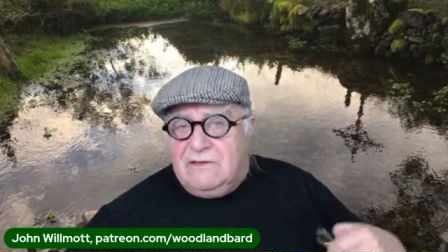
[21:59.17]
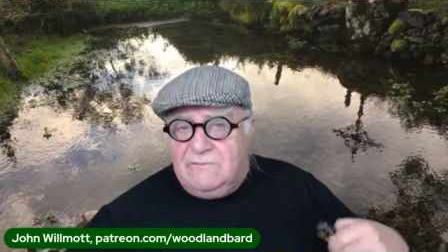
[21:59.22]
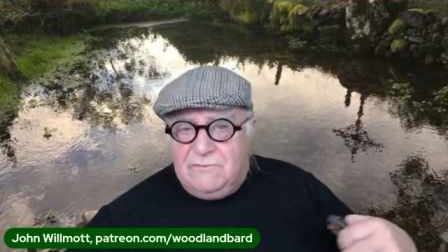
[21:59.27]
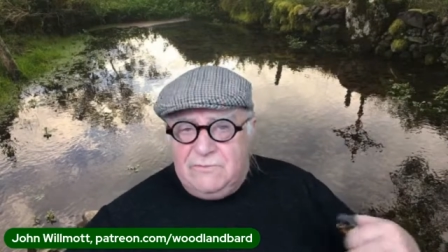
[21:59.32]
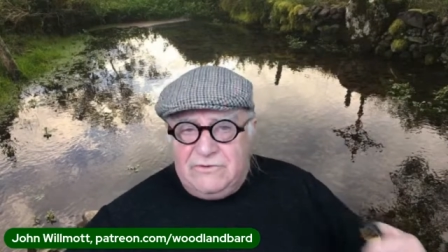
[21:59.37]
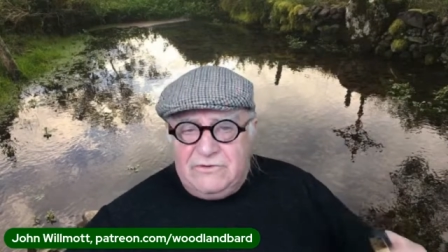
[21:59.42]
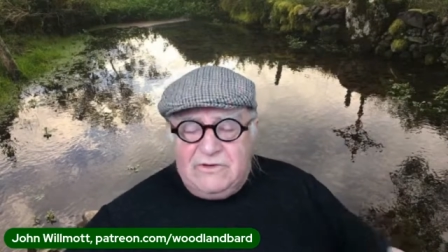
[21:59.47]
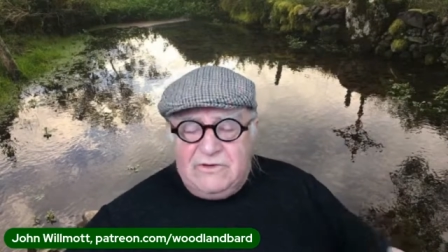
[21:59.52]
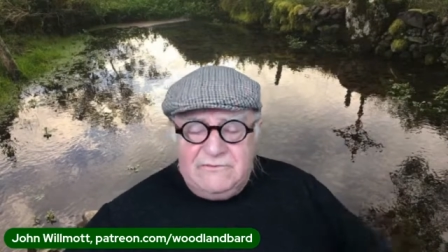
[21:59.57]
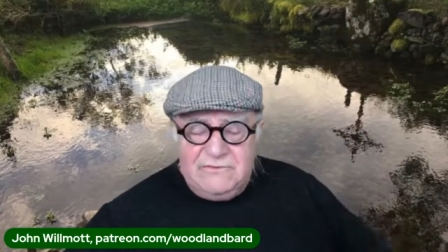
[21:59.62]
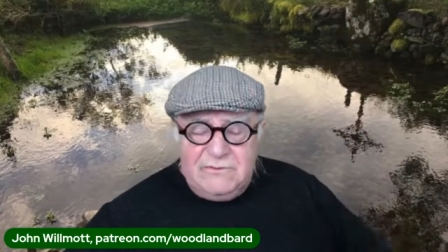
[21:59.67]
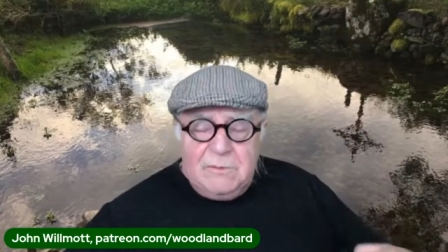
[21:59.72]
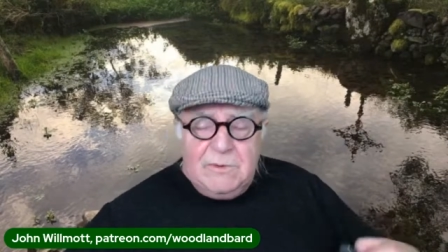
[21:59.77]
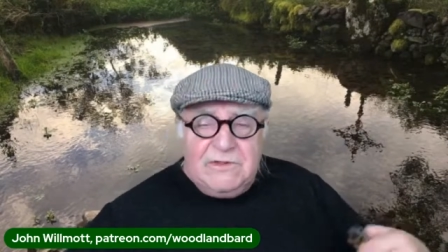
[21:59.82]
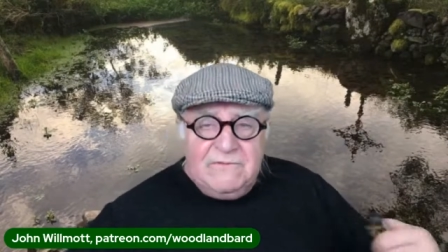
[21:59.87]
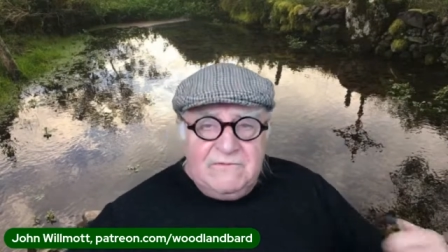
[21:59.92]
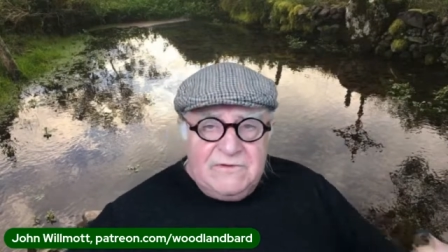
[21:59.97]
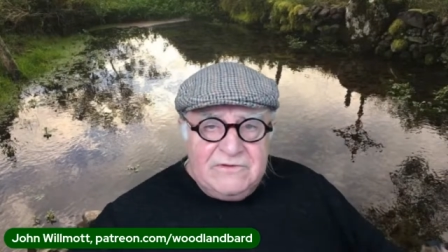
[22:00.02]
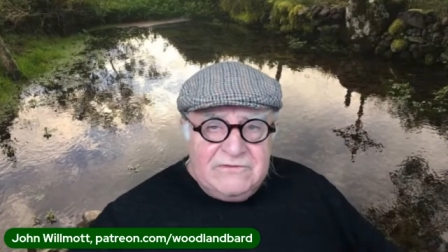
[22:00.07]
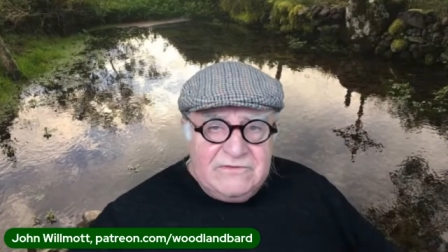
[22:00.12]
give themselves a
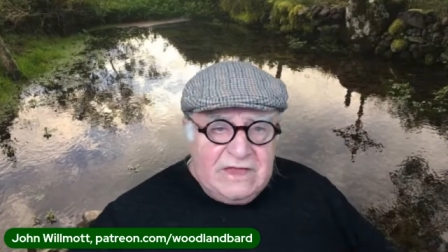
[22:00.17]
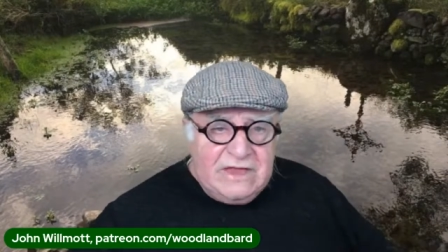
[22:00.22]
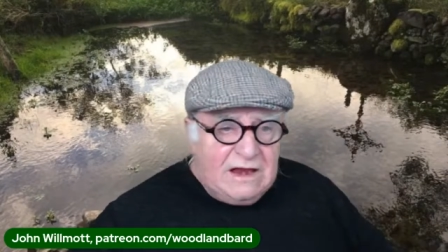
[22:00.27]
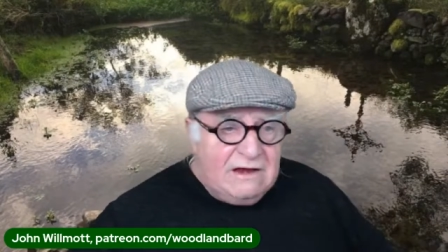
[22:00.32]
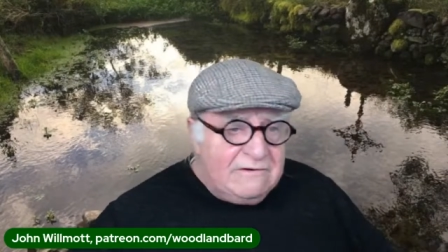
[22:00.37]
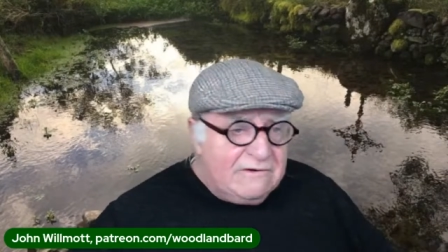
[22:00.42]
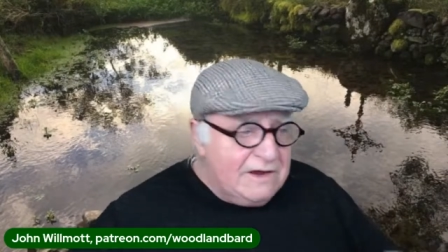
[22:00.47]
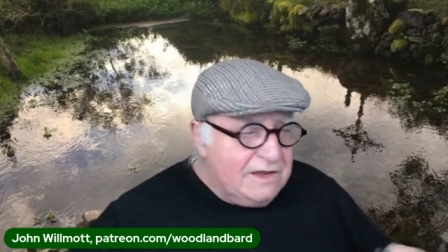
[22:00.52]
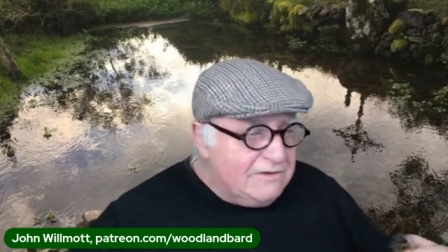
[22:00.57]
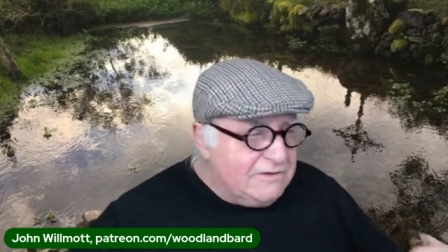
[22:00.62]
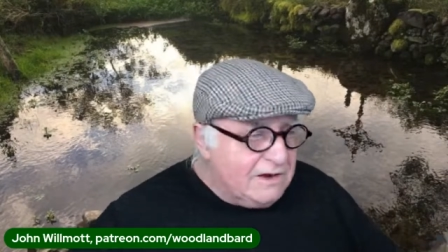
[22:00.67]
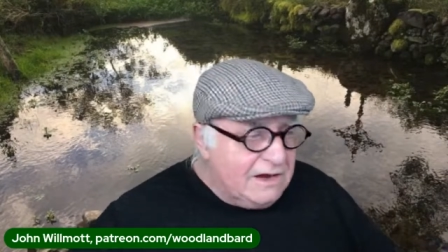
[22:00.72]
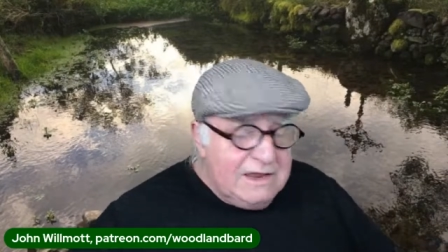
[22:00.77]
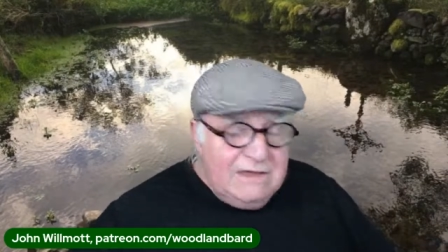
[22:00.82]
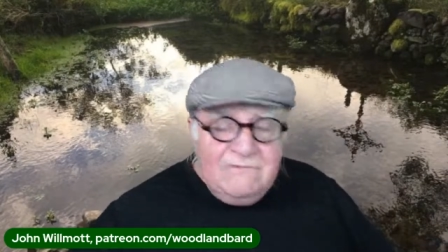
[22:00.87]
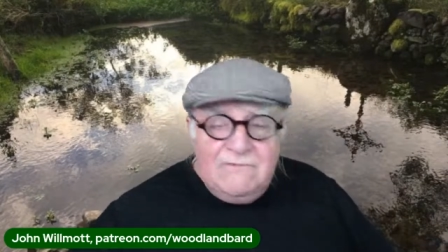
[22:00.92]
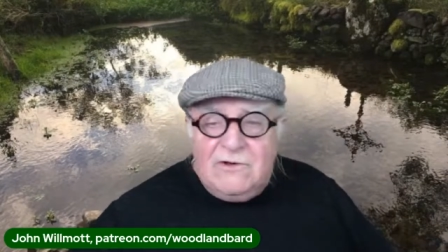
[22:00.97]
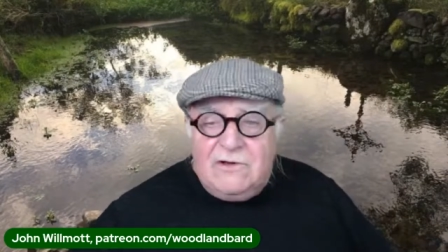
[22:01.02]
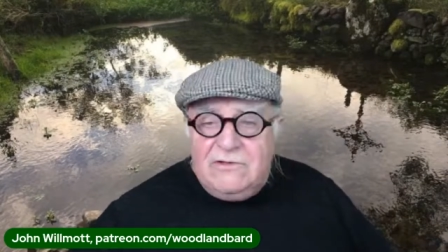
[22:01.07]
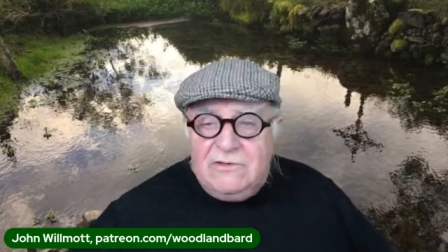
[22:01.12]
bit of a salary to
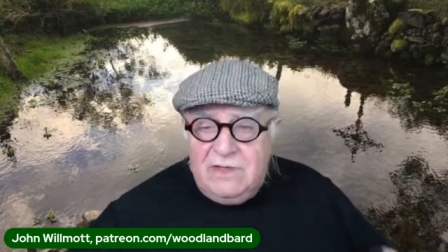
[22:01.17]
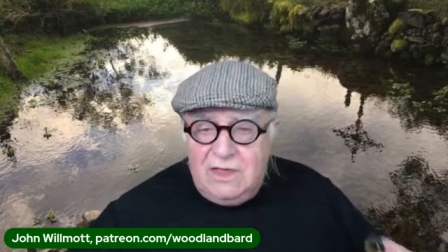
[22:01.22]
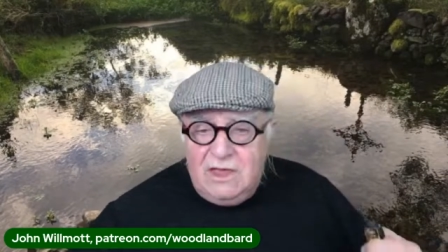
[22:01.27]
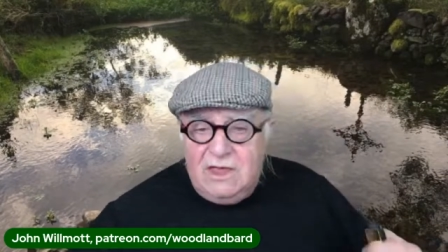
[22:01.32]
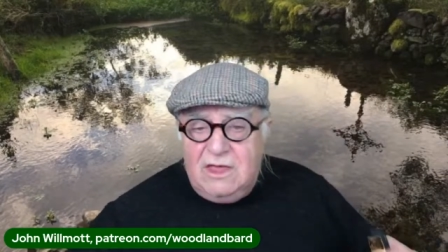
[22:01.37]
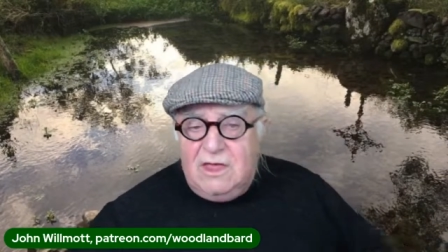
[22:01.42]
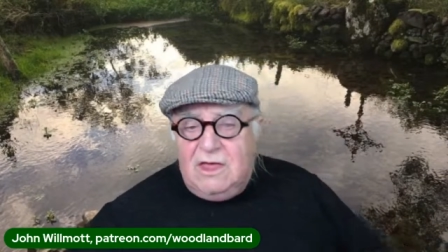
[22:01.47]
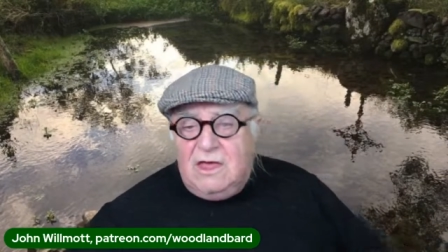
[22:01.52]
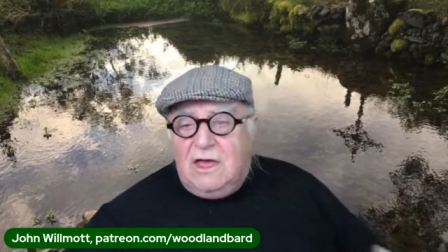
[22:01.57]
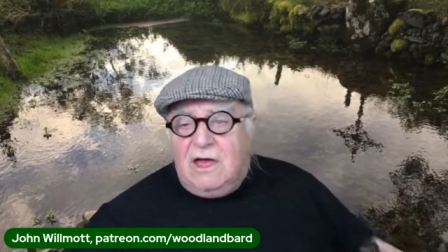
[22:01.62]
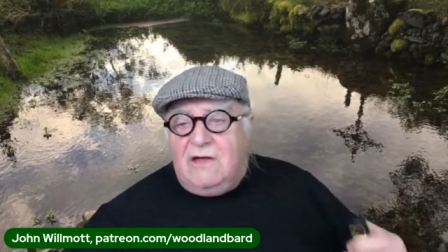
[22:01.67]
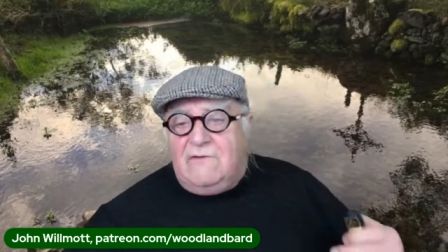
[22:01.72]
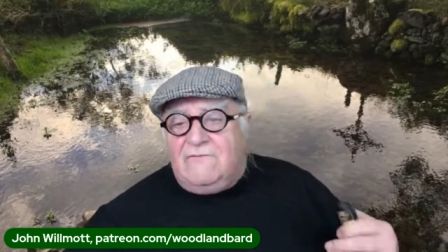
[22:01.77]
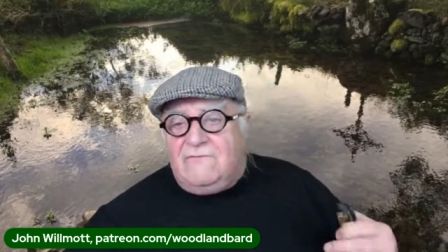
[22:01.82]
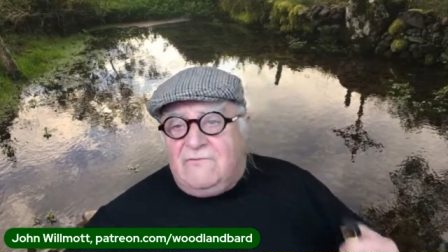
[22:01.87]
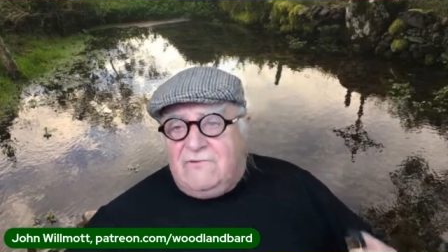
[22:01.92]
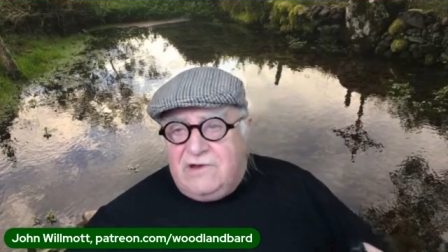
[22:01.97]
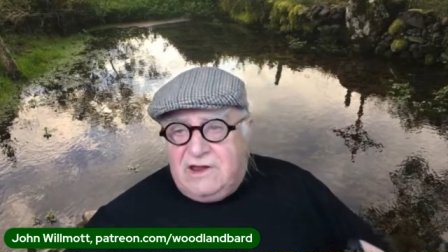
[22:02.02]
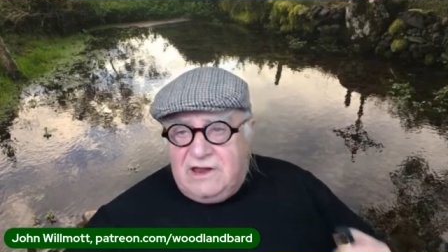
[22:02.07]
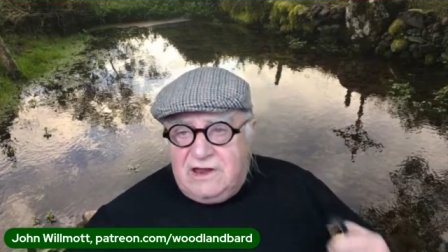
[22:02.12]
live on,
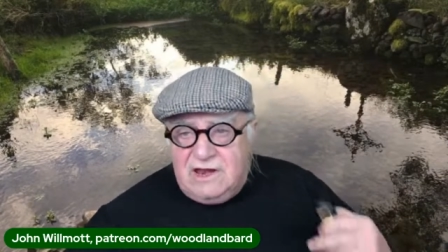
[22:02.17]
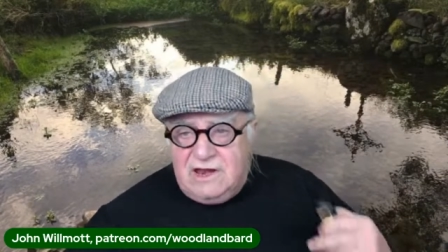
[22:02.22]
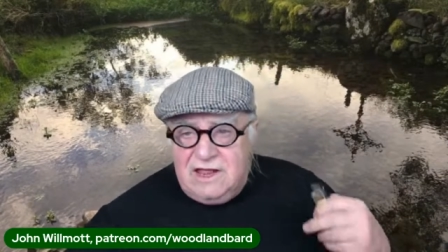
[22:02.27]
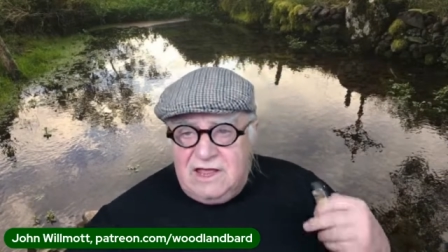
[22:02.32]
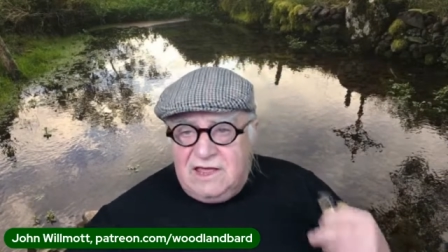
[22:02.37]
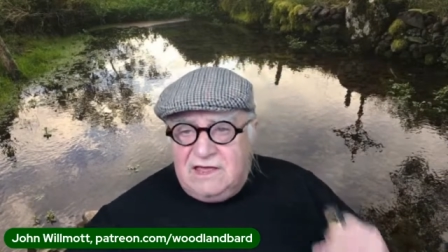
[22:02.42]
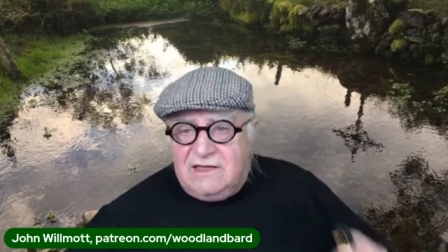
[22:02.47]
and really